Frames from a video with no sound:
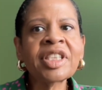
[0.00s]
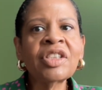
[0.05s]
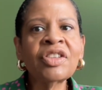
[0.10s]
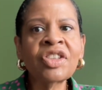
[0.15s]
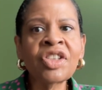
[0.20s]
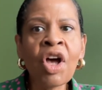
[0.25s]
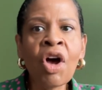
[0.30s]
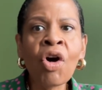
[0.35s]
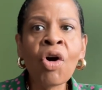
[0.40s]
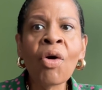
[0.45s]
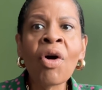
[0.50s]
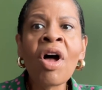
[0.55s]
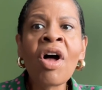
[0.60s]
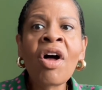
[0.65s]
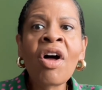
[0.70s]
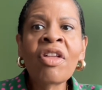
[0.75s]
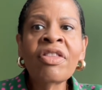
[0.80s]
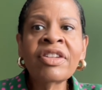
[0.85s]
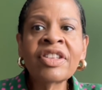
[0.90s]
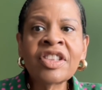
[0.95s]
So
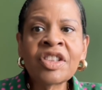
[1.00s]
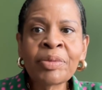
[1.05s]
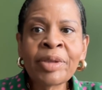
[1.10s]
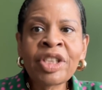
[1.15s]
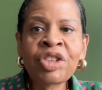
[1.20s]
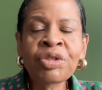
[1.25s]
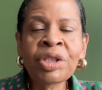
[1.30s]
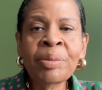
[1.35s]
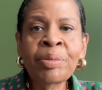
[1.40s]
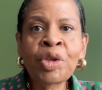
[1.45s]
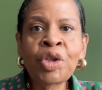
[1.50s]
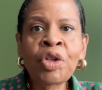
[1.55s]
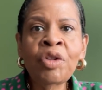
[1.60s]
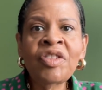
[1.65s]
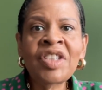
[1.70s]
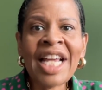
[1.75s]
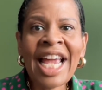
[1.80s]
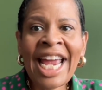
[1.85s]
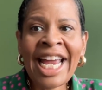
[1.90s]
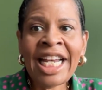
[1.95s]
the switch
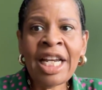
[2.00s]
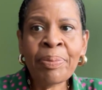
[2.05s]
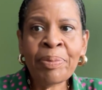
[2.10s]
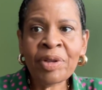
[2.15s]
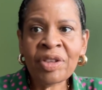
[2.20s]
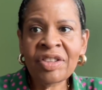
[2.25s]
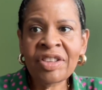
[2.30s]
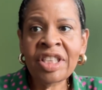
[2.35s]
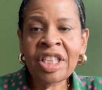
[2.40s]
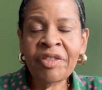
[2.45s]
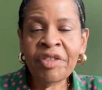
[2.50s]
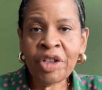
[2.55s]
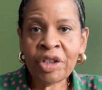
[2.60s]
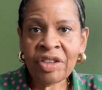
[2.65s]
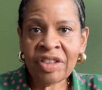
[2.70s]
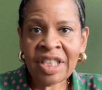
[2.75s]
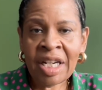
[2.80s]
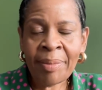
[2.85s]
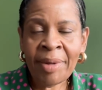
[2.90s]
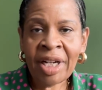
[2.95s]
removes 80% of your
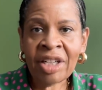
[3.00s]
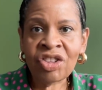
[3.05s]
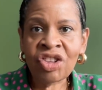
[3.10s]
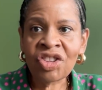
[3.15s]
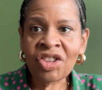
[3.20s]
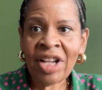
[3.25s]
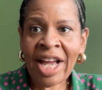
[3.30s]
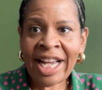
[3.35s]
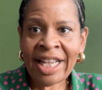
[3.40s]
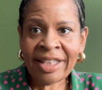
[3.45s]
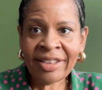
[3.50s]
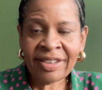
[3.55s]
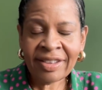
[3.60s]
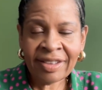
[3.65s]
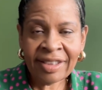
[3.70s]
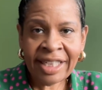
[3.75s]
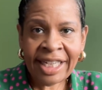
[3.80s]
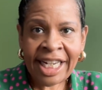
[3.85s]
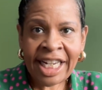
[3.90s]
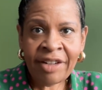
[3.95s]
stomach, just like the
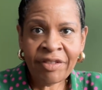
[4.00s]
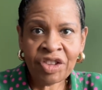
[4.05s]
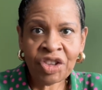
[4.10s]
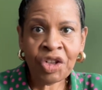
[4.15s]
sleeve.